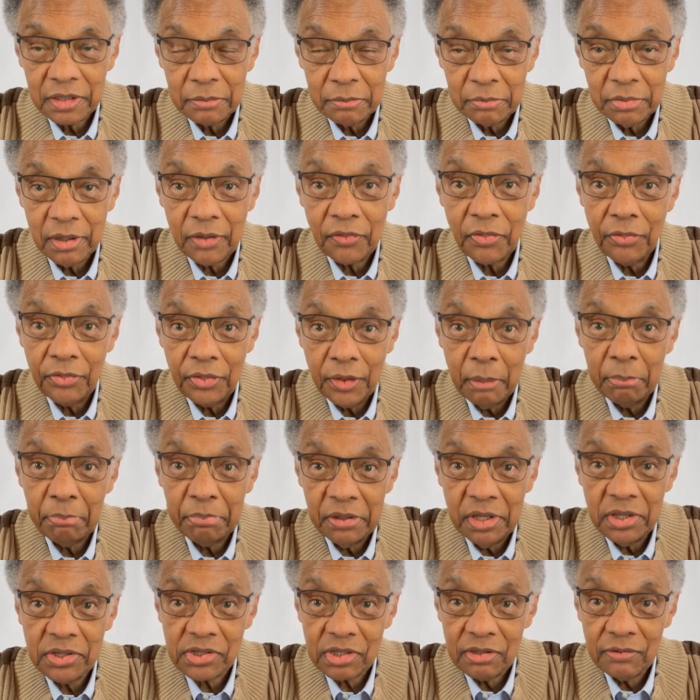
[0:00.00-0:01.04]
but the
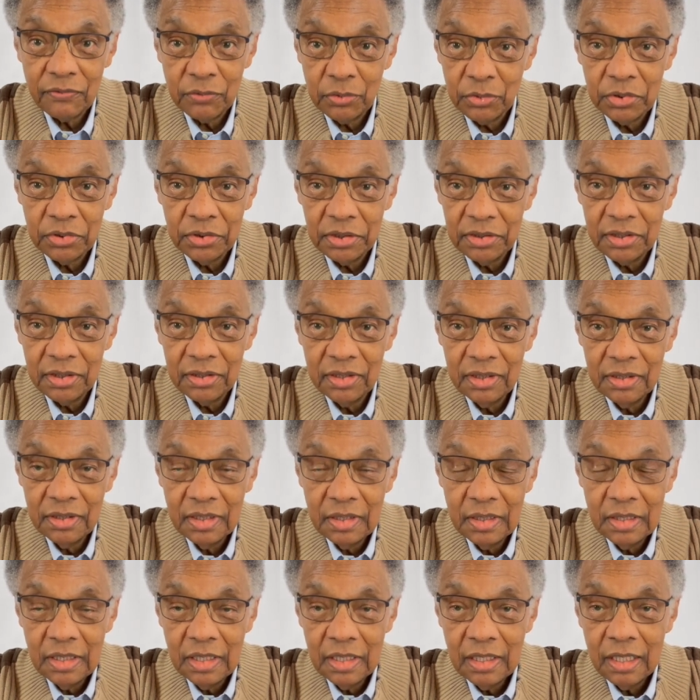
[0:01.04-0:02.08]
piece of wood.
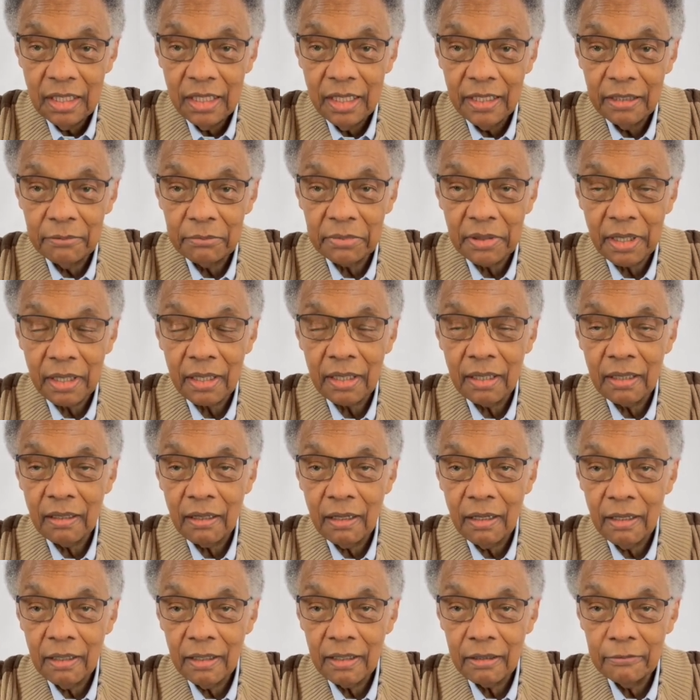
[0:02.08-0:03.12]
And my
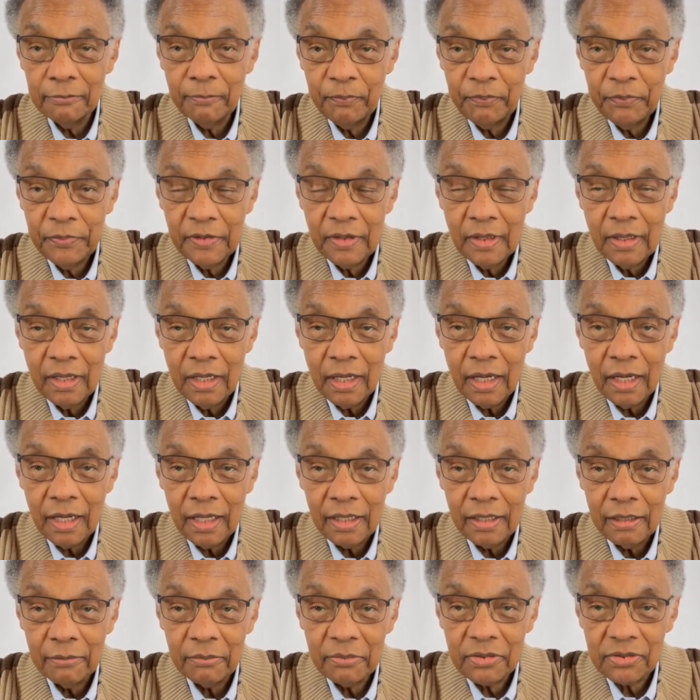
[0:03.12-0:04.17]
God, I
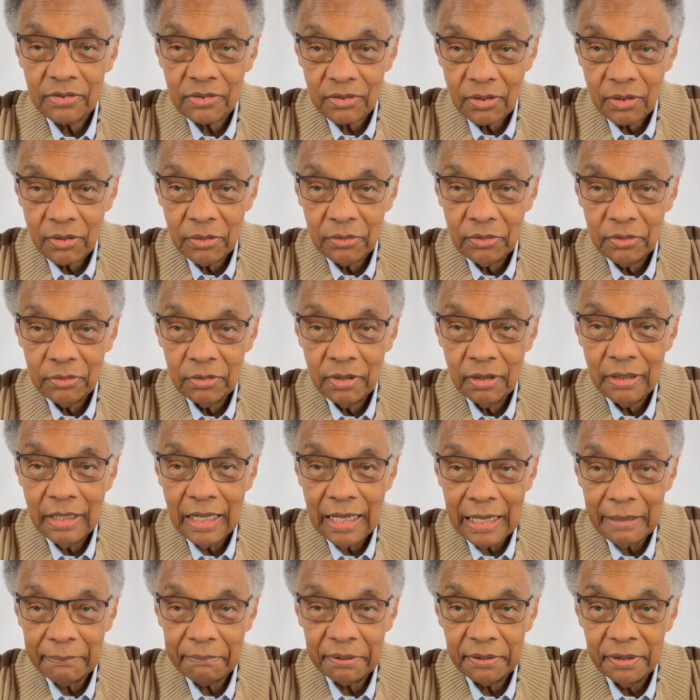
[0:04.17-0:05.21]
am so
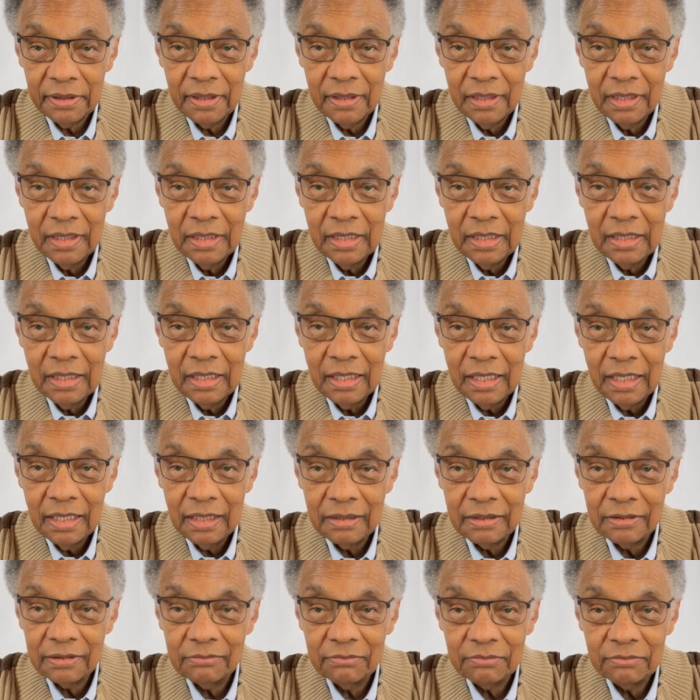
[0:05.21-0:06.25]
happy
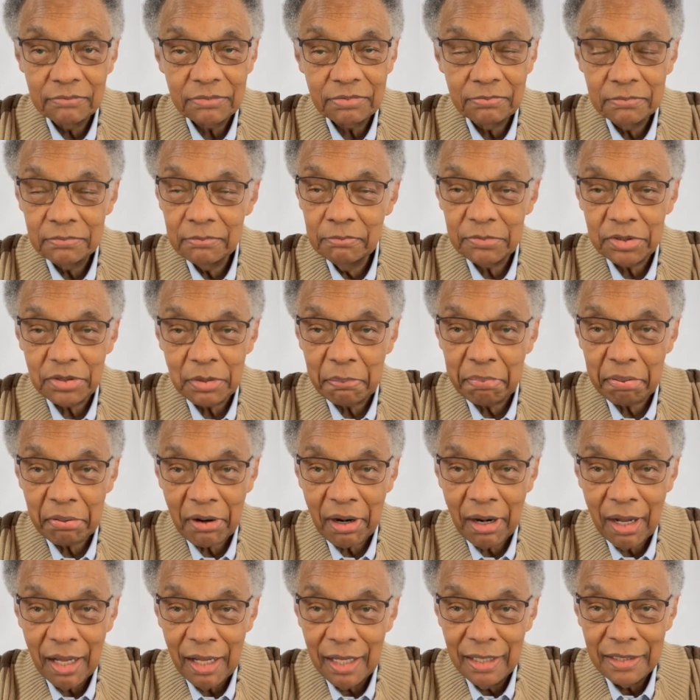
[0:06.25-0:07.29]
and
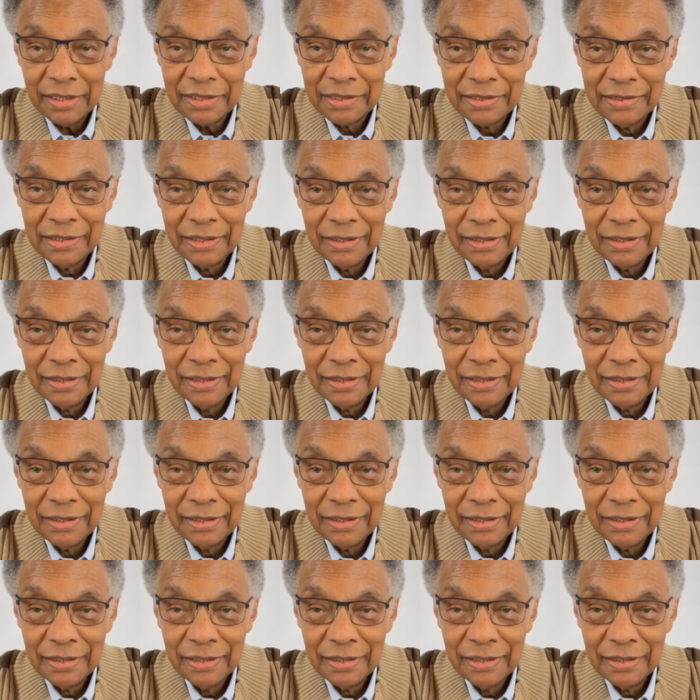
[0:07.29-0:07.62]
surprised